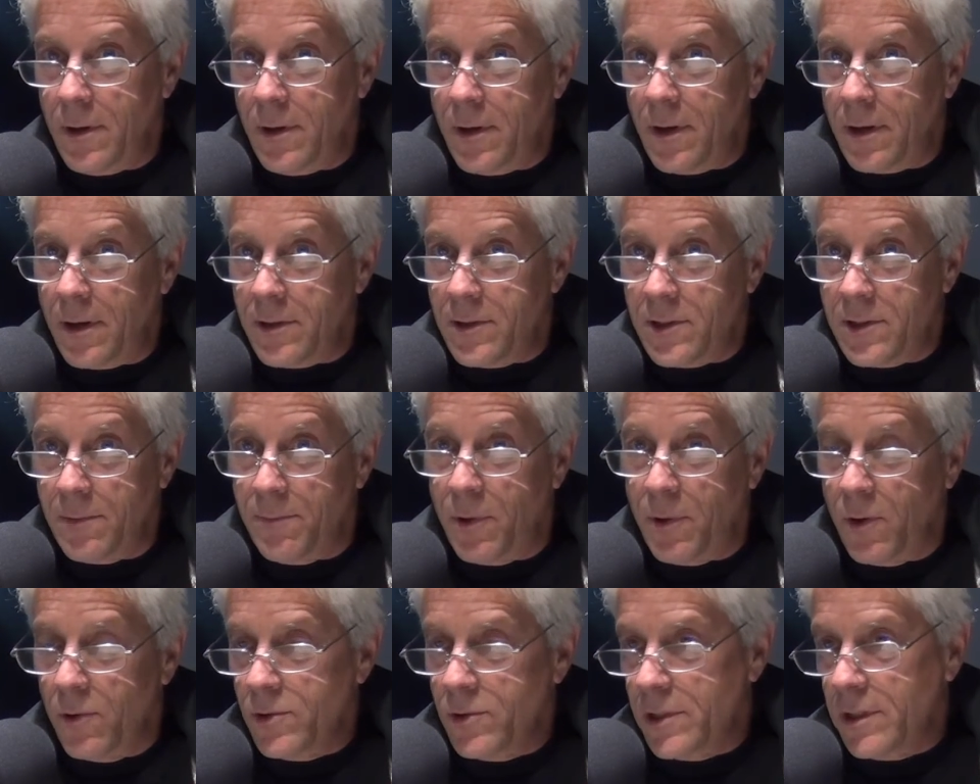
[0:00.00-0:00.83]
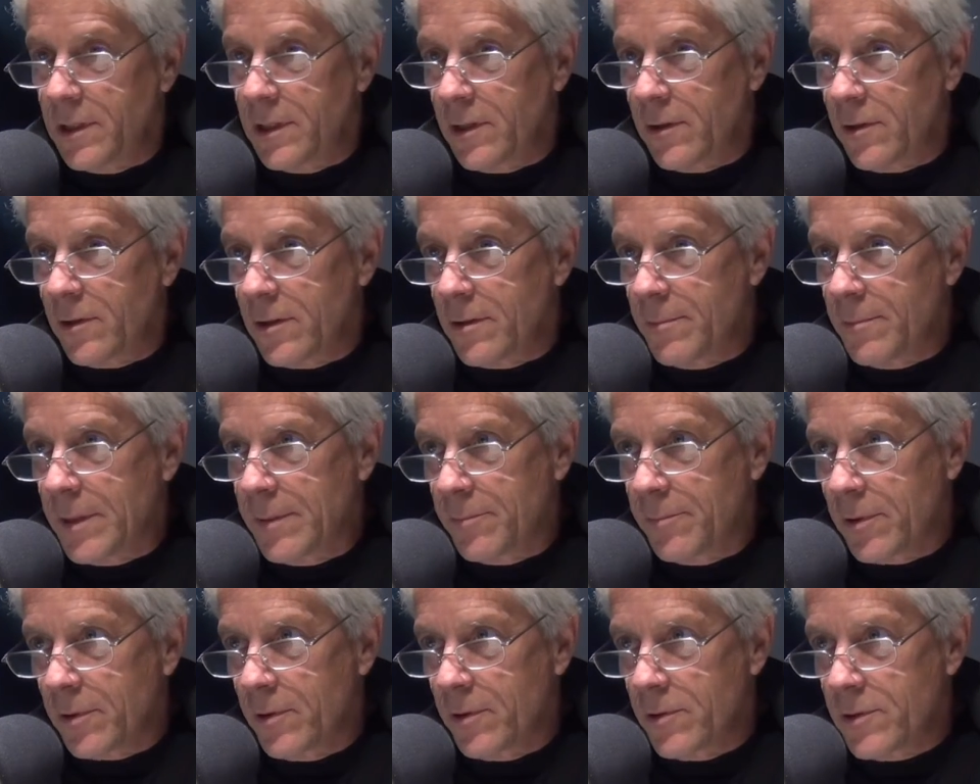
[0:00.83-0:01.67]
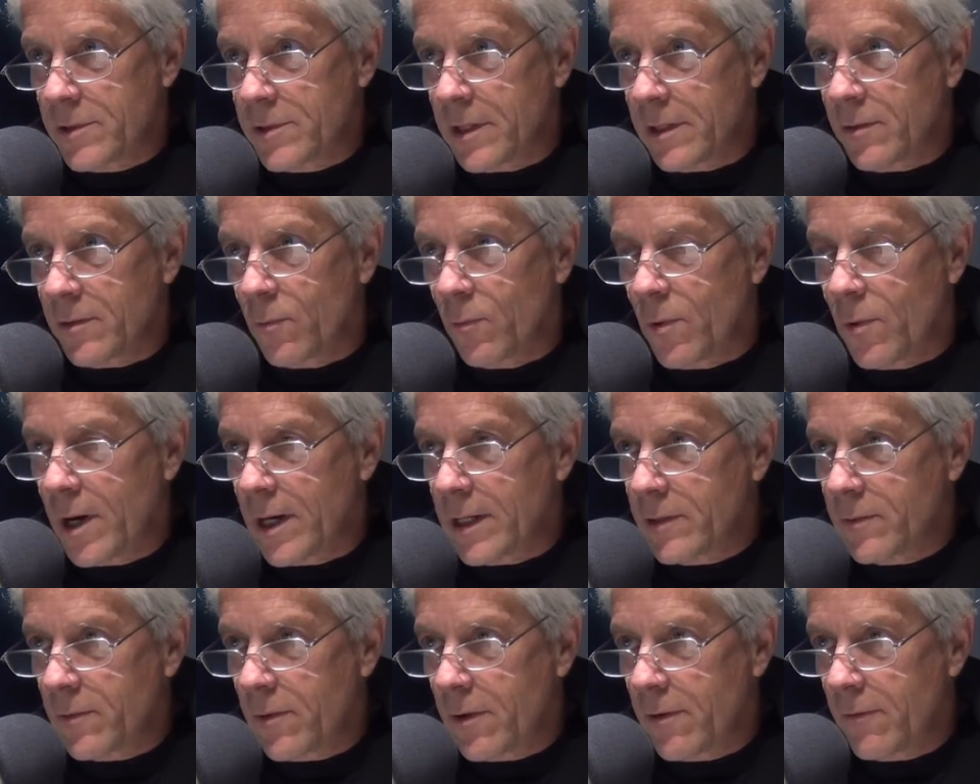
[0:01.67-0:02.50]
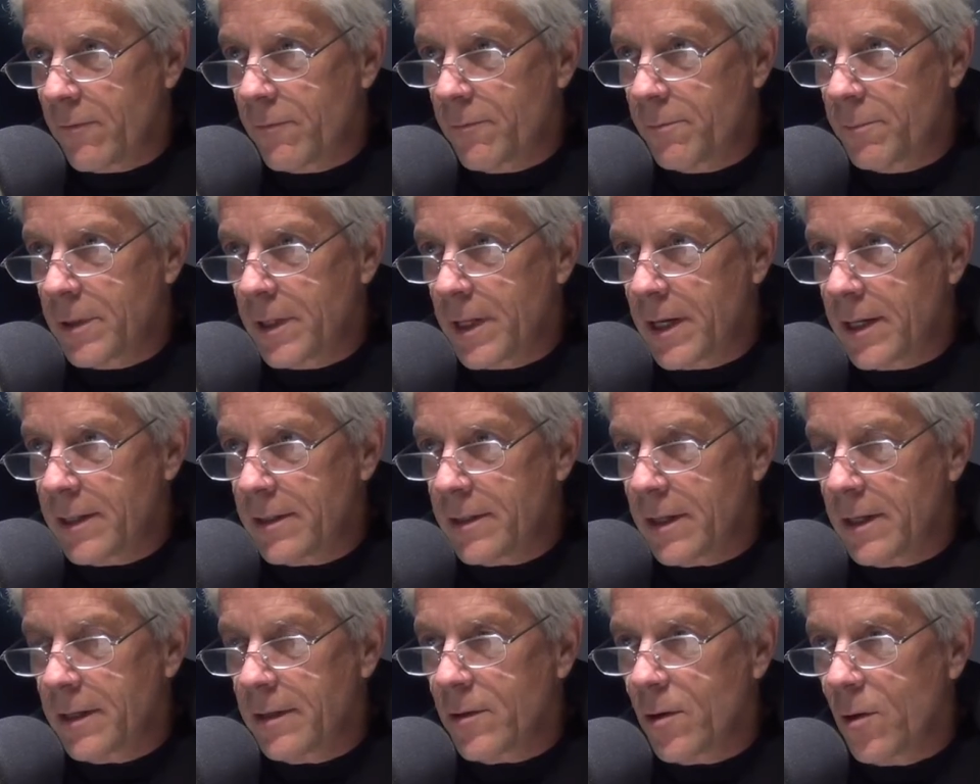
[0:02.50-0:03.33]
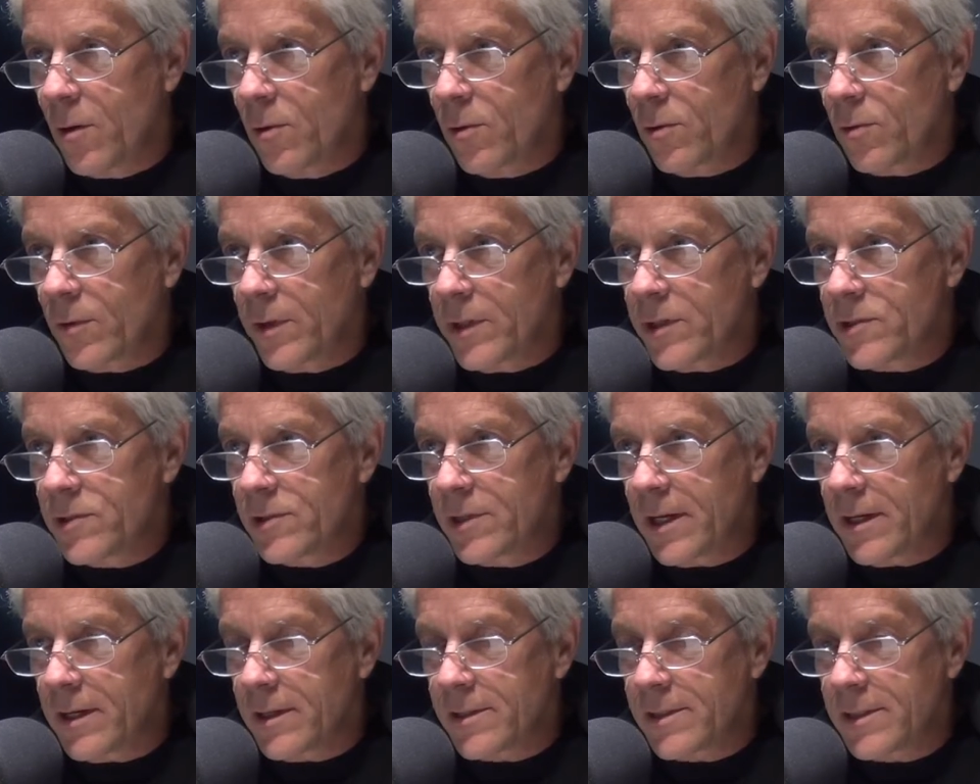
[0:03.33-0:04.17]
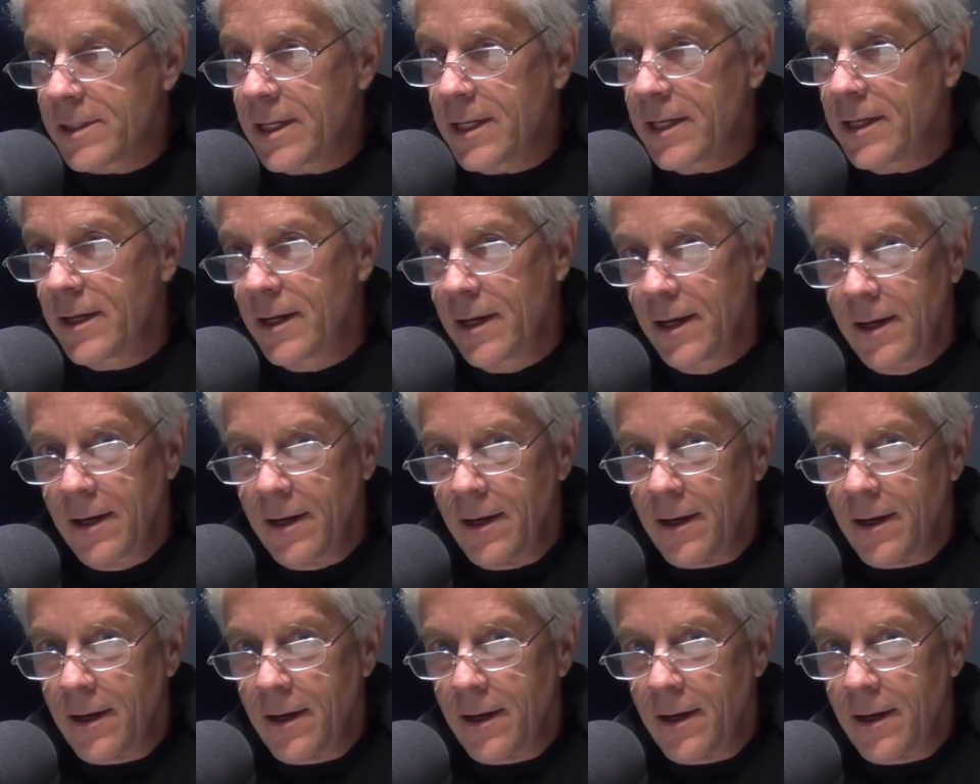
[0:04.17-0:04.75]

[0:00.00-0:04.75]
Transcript: are supposedly going to be produced at the Y-12 plant in Oak Ridge, Tennessee.